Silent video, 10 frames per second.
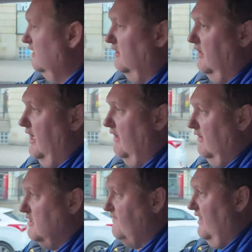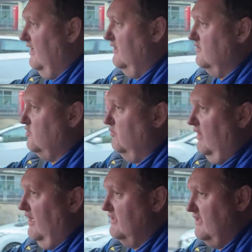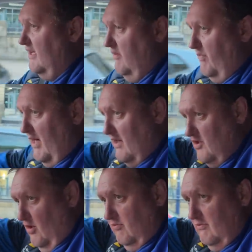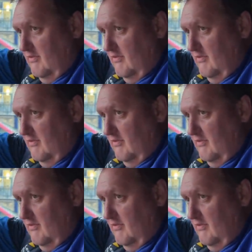Right, let's find somewhere to get parked up.